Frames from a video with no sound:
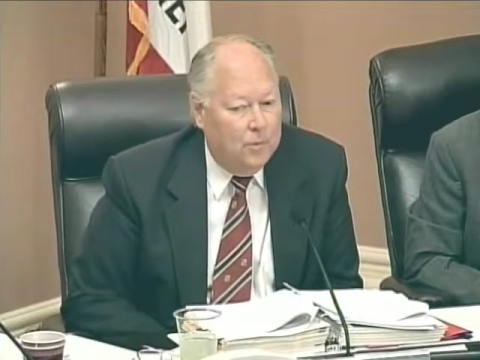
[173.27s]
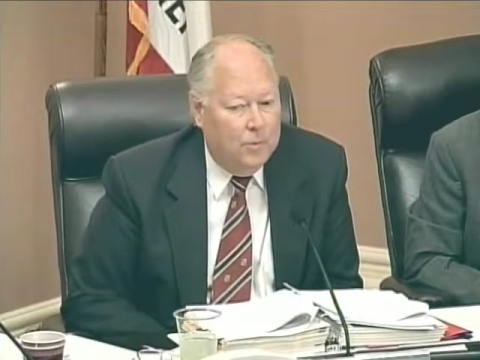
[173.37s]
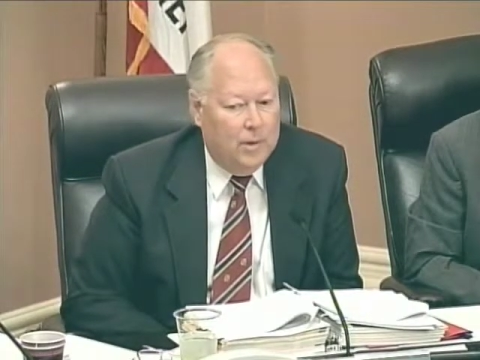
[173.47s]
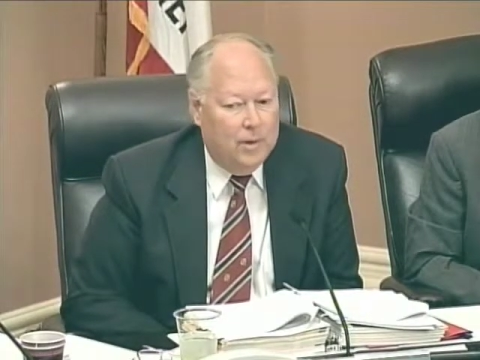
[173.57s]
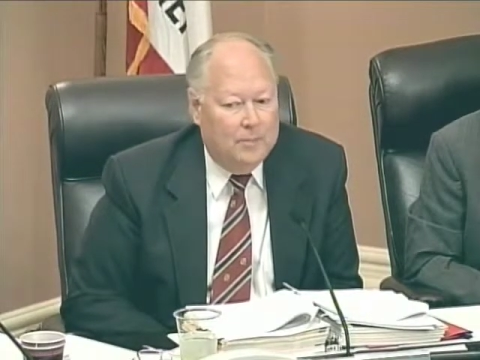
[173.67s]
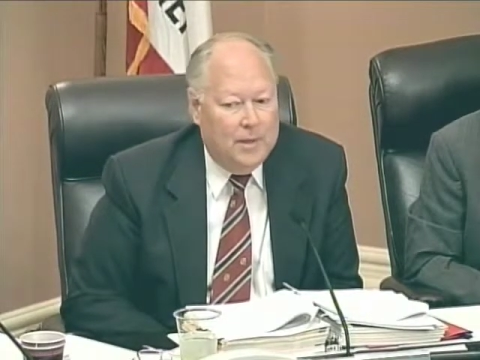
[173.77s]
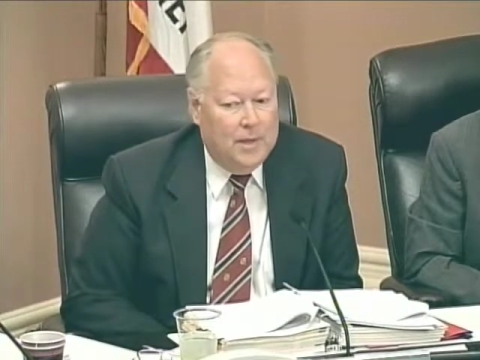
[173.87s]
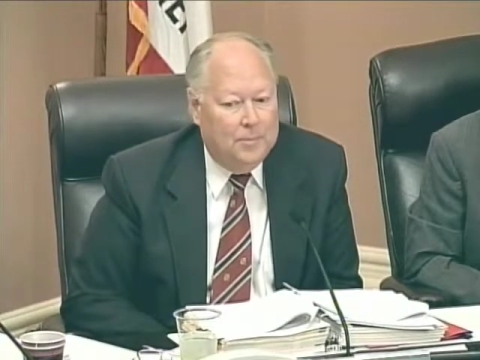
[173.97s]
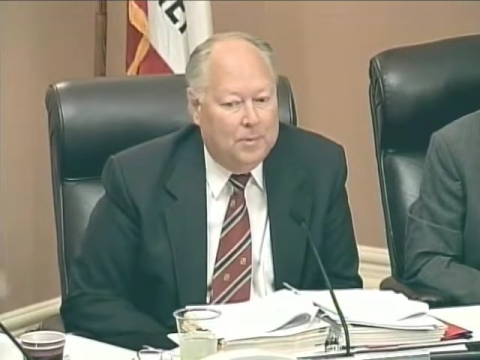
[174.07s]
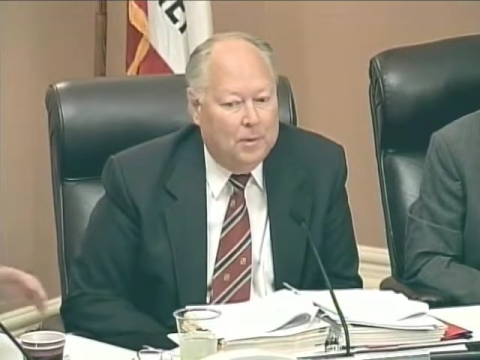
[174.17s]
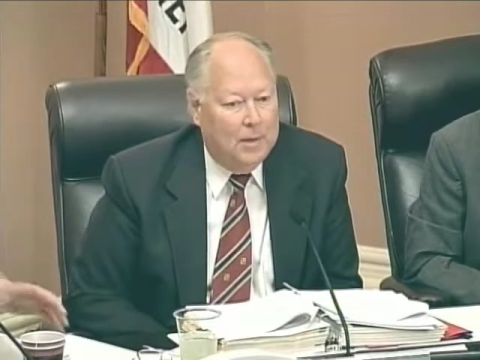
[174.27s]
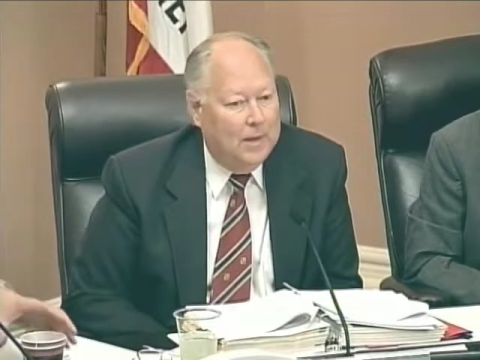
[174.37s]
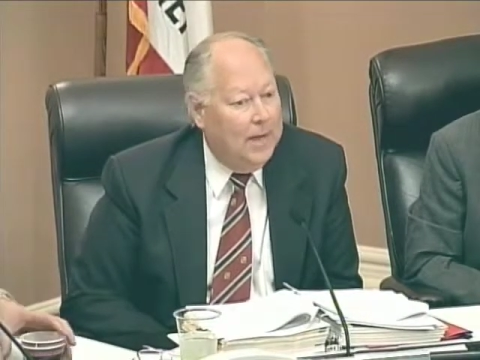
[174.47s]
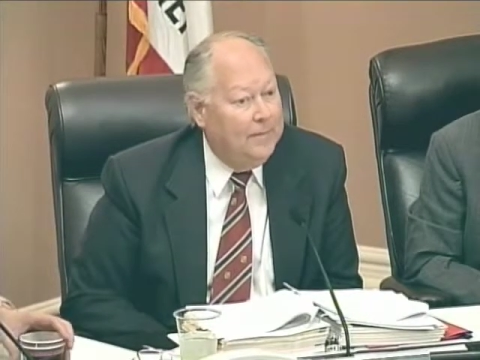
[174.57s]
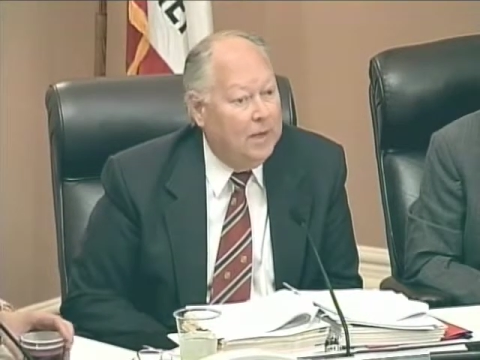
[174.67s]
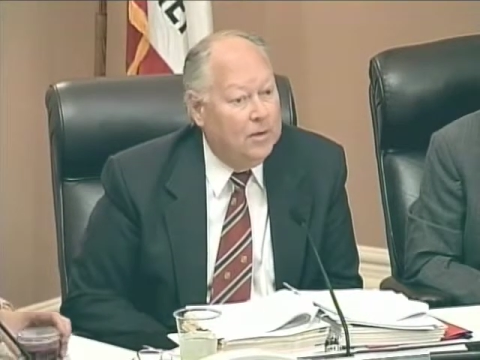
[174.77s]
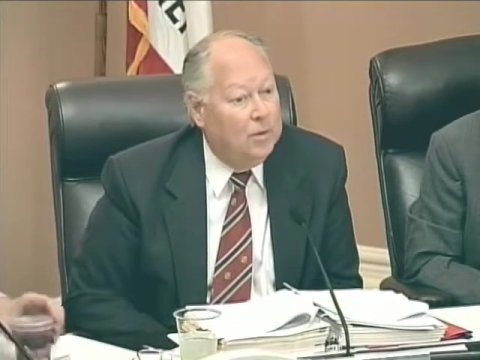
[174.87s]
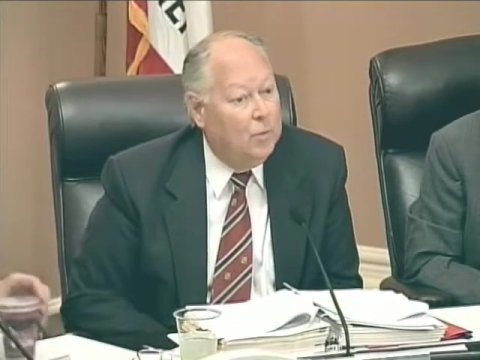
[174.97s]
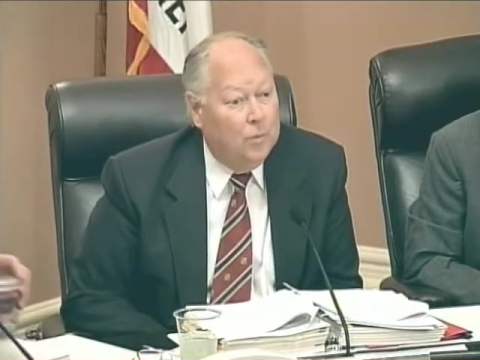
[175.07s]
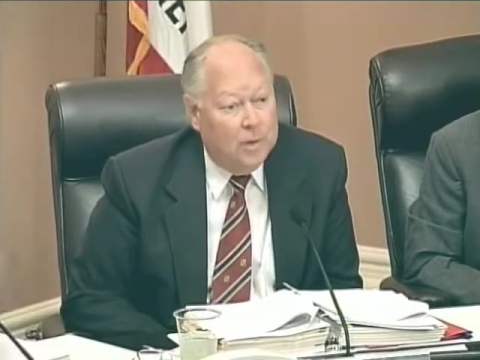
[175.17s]
where people, and I have not
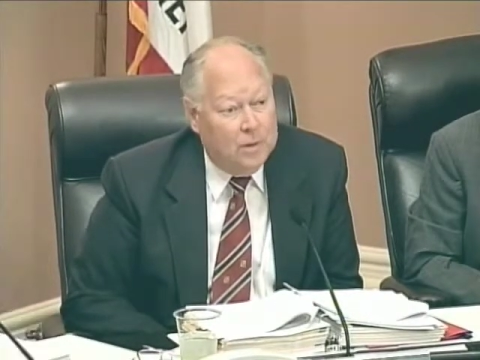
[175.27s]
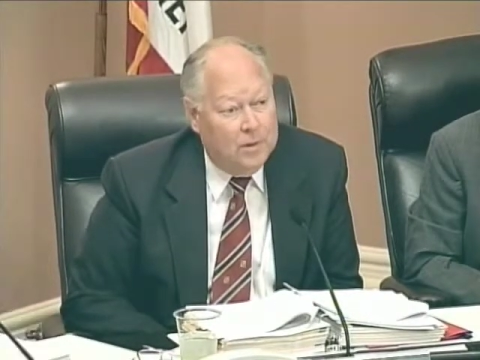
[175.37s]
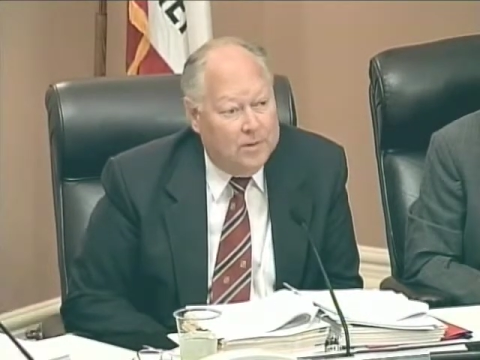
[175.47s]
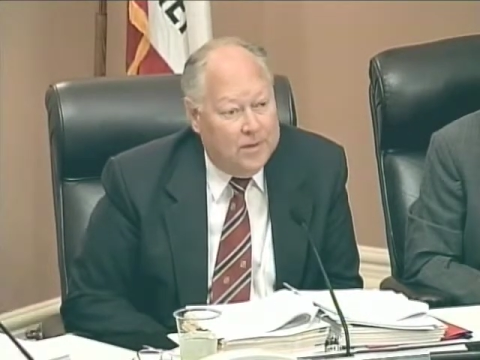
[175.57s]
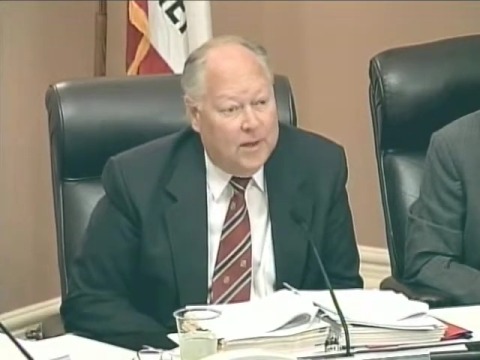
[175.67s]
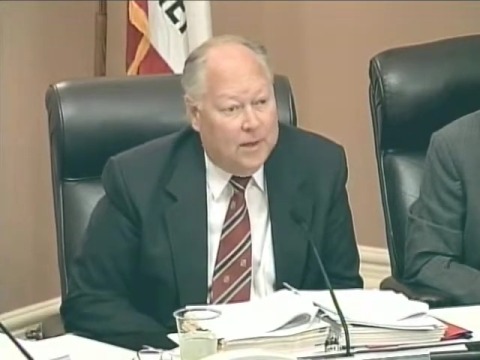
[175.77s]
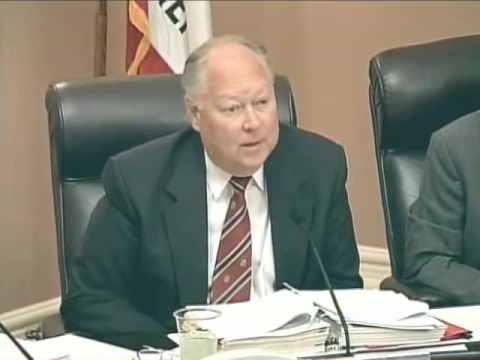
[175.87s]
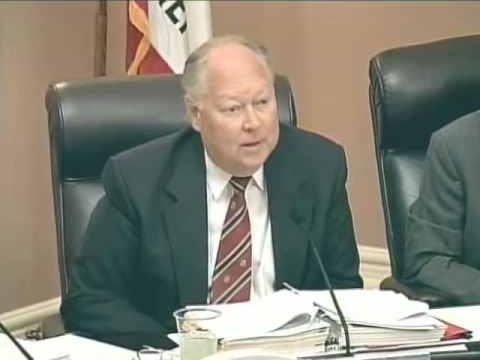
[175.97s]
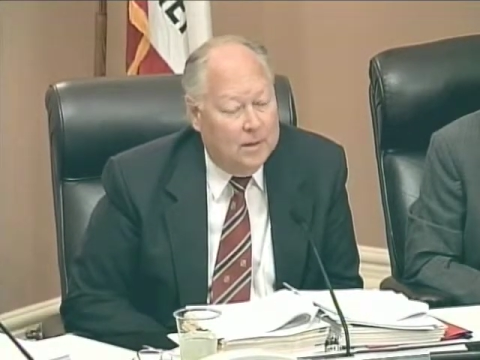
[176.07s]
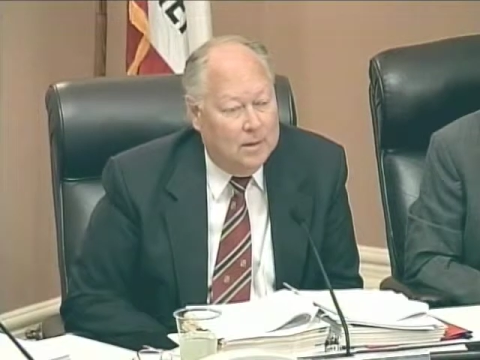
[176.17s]
heard one good thing